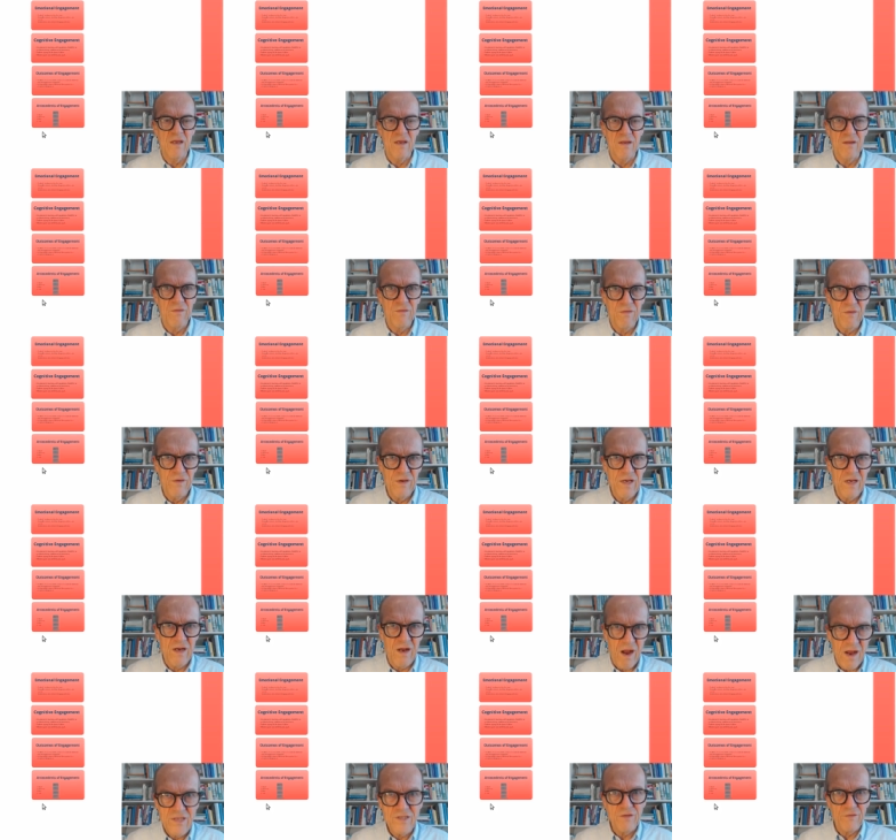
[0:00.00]
three
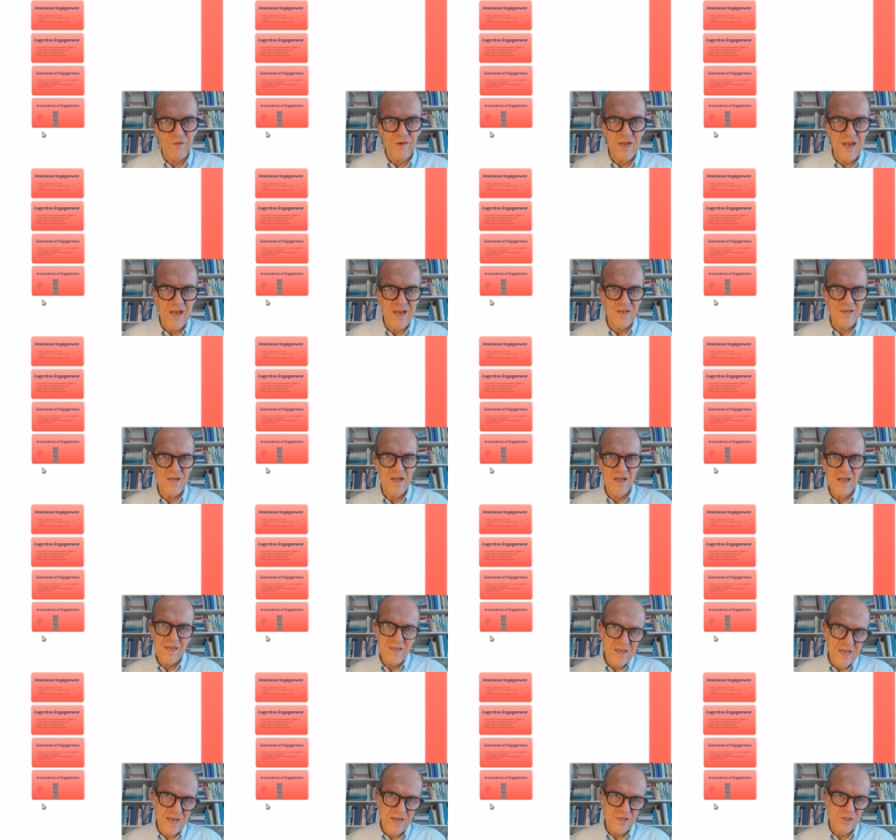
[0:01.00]
kinds of
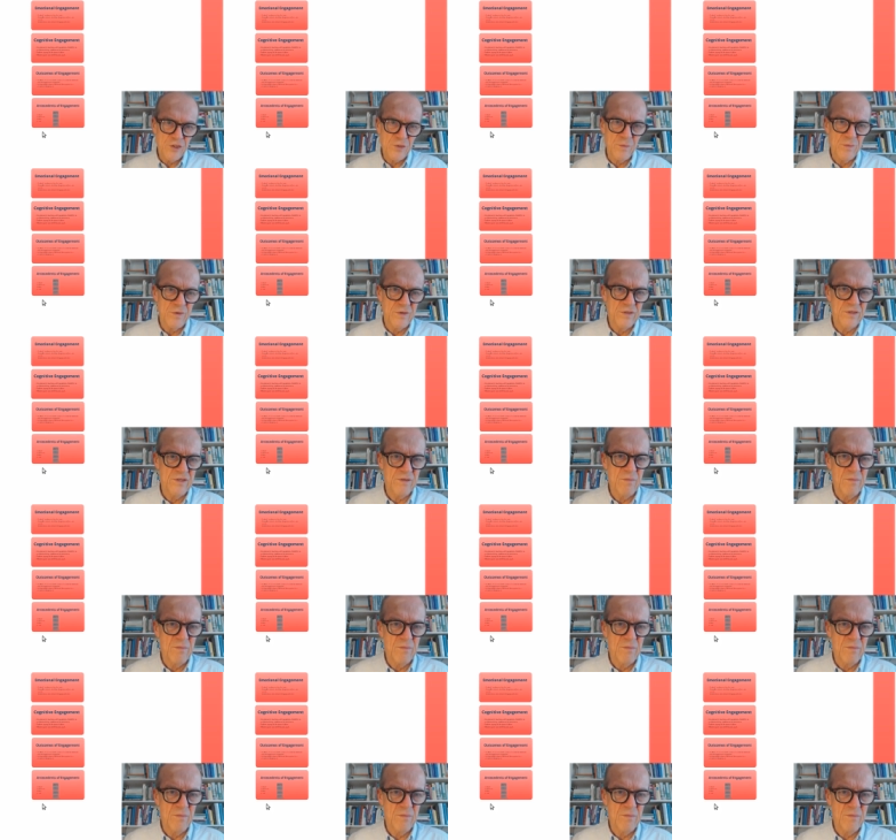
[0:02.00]
engagement: